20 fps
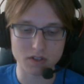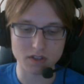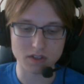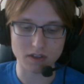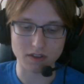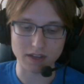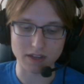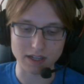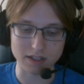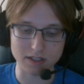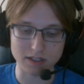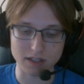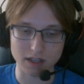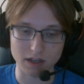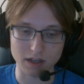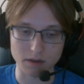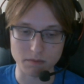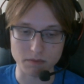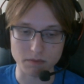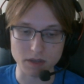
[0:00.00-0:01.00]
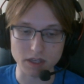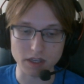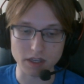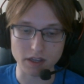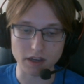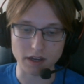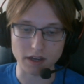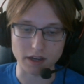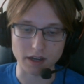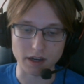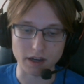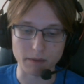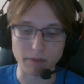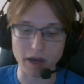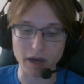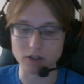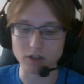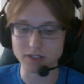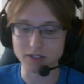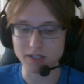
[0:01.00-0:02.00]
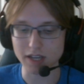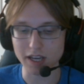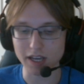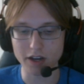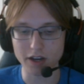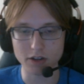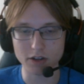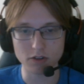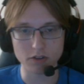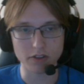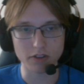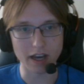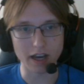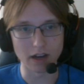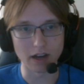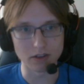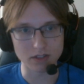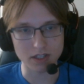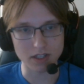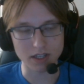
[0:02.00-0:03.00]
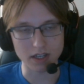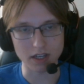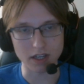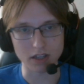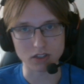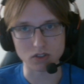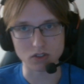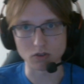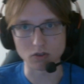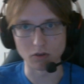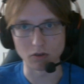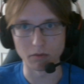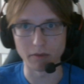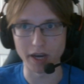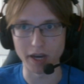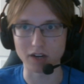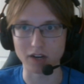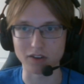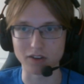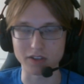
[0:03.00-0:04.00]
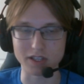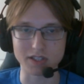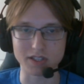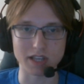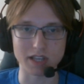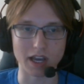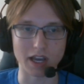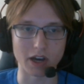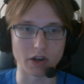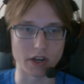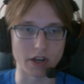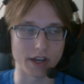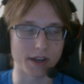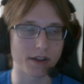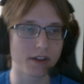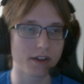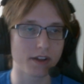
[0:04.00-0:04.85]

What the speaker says: that's going to be about 800,000 into minor league scouting.